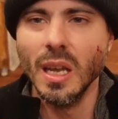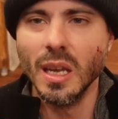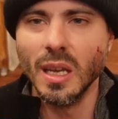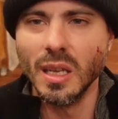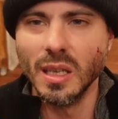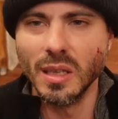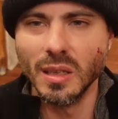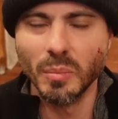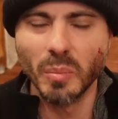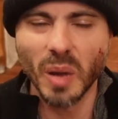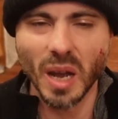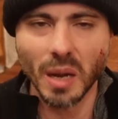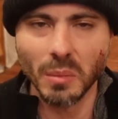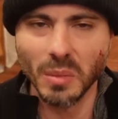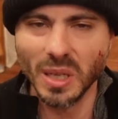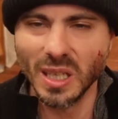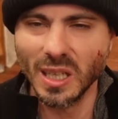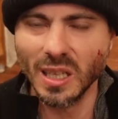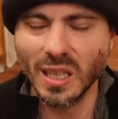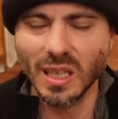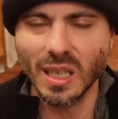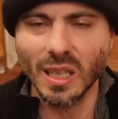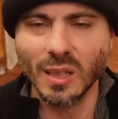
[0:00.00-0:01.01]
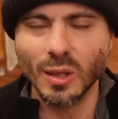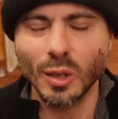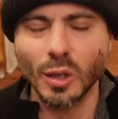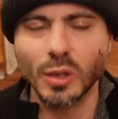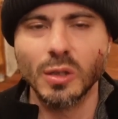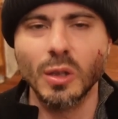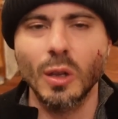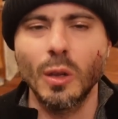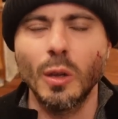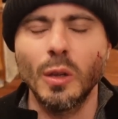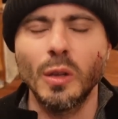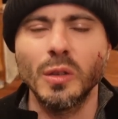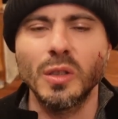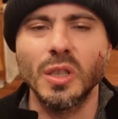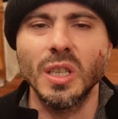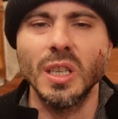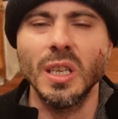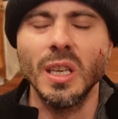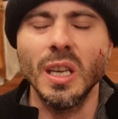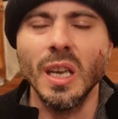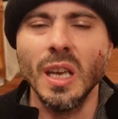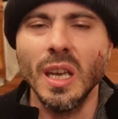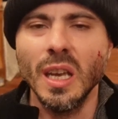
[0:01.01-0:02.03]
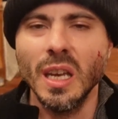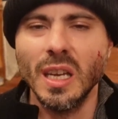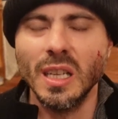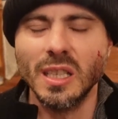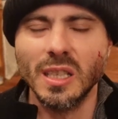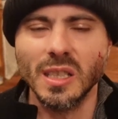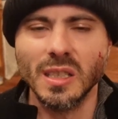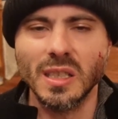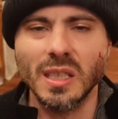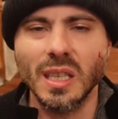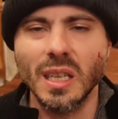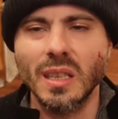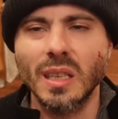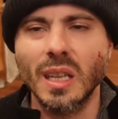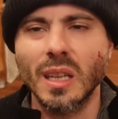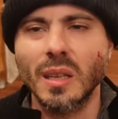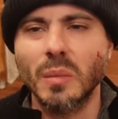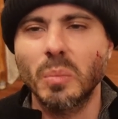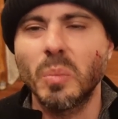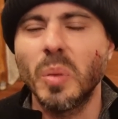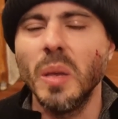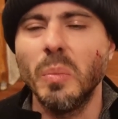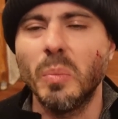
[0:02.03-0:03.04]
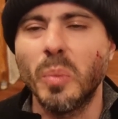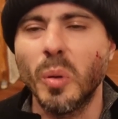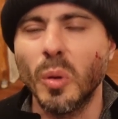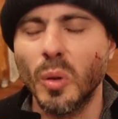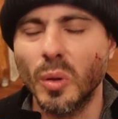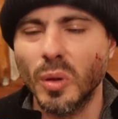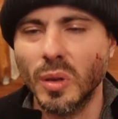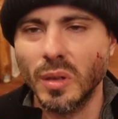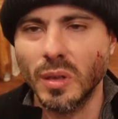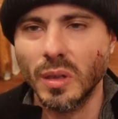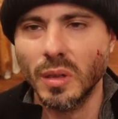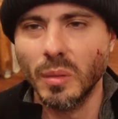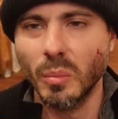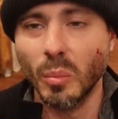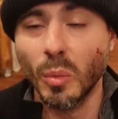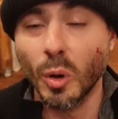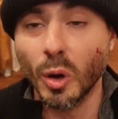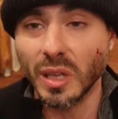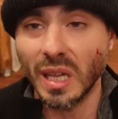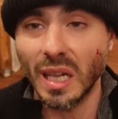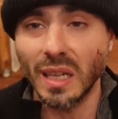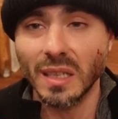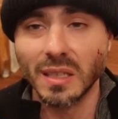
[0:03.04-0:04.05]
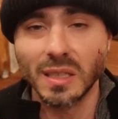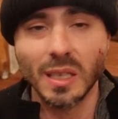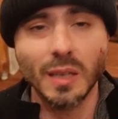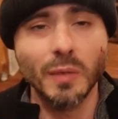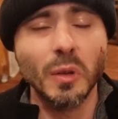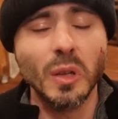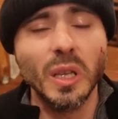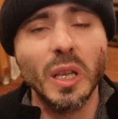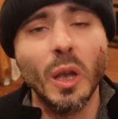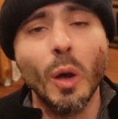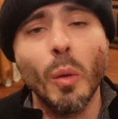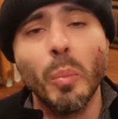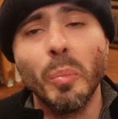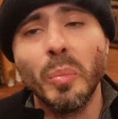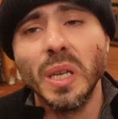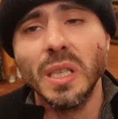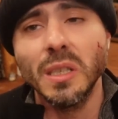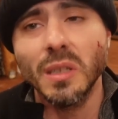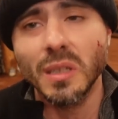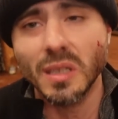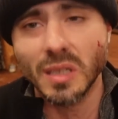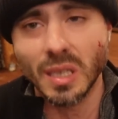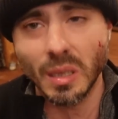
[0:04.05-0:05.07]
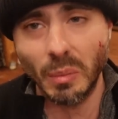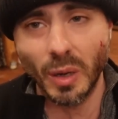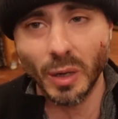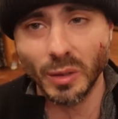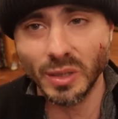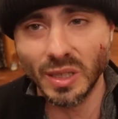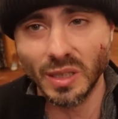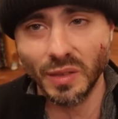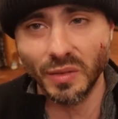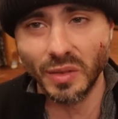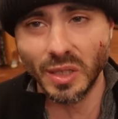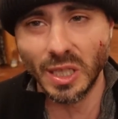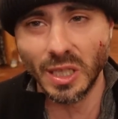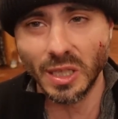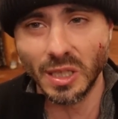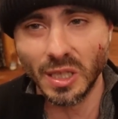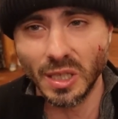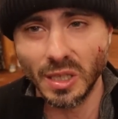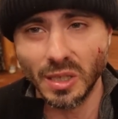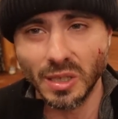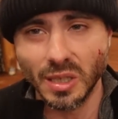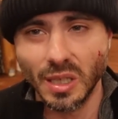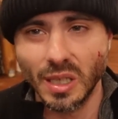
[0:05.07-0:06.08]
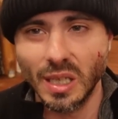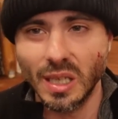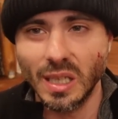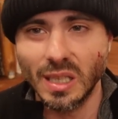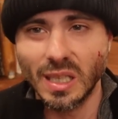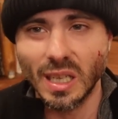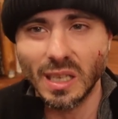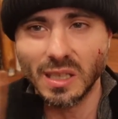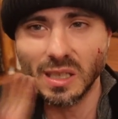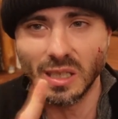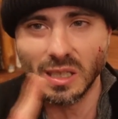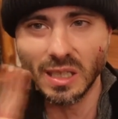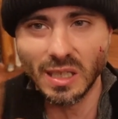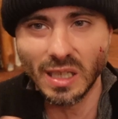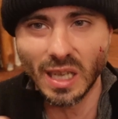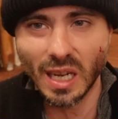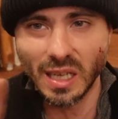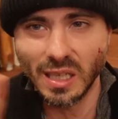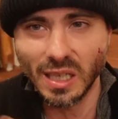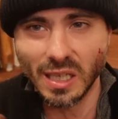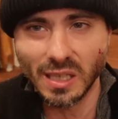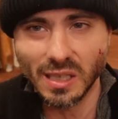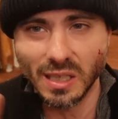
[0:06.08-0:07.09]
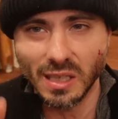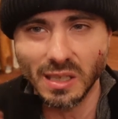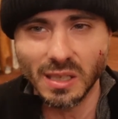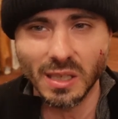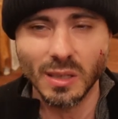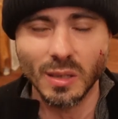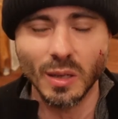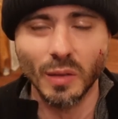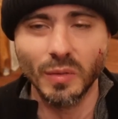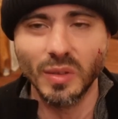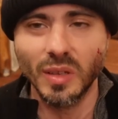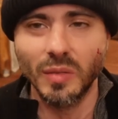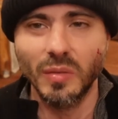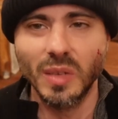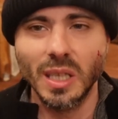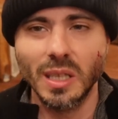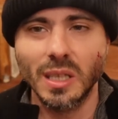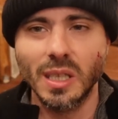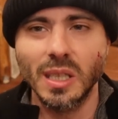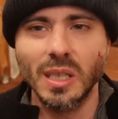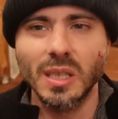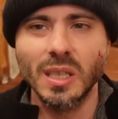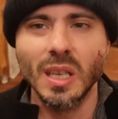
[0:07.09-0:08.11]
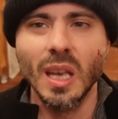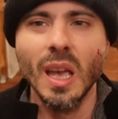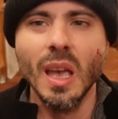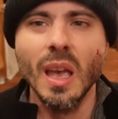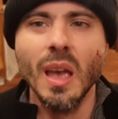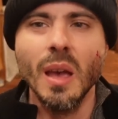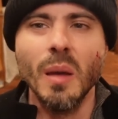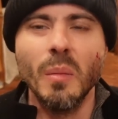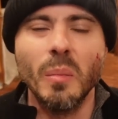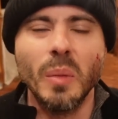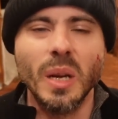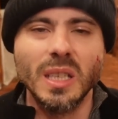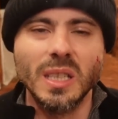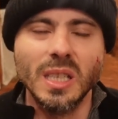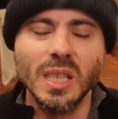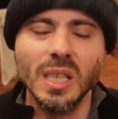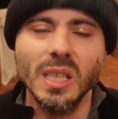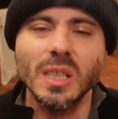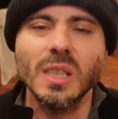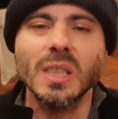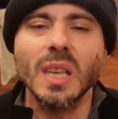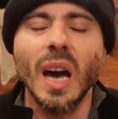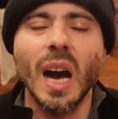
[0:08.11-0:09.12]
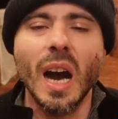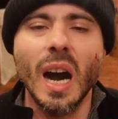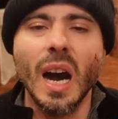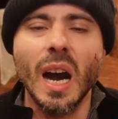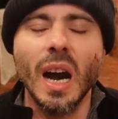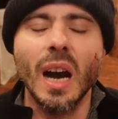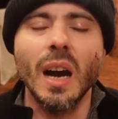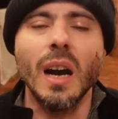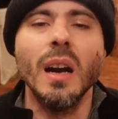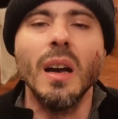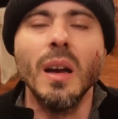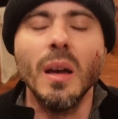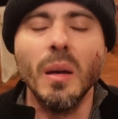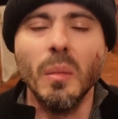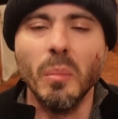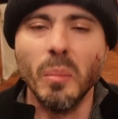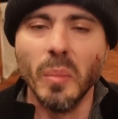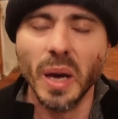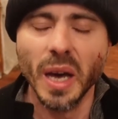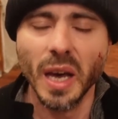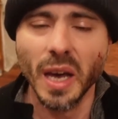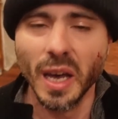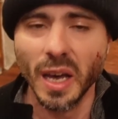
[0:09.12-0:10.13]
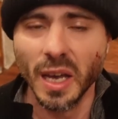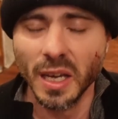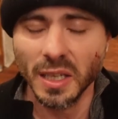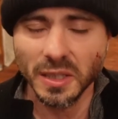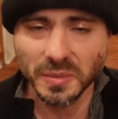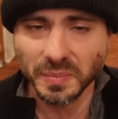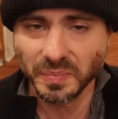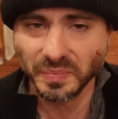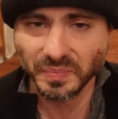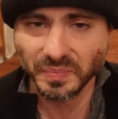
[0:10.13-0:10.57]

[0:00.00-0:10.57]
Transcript: In Parmenidian doxology, it is said that people, mortals, have only opinions about divinities. It doesn't deny the existence of divinities, but these are mere